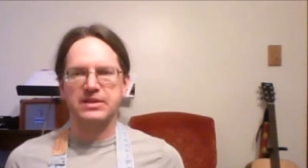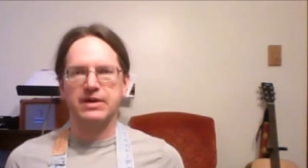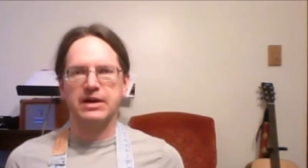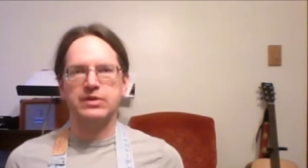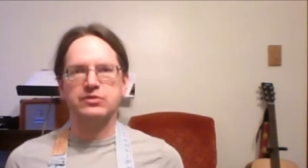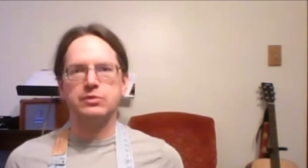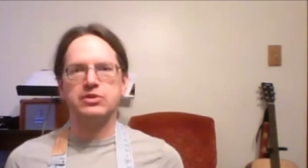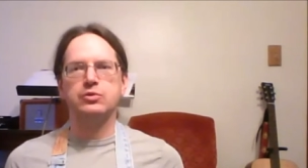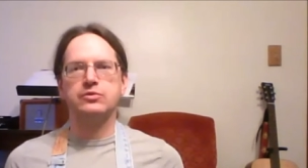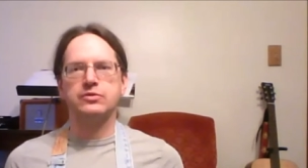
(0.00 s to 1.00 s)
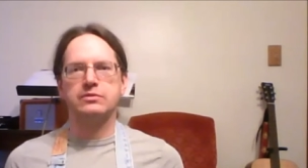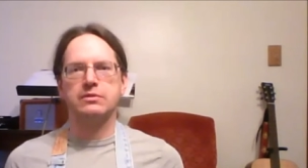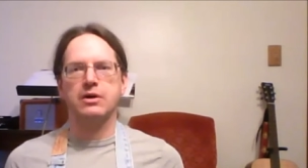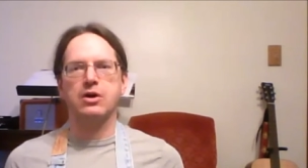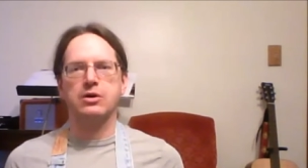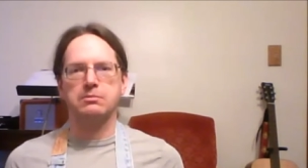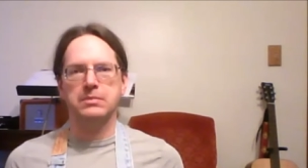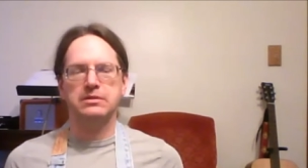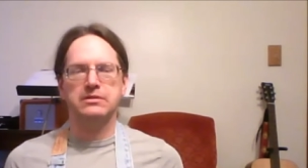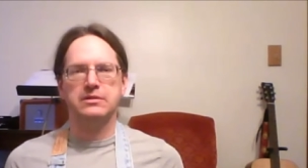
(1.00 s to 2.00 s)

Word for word: find ways to reduce harm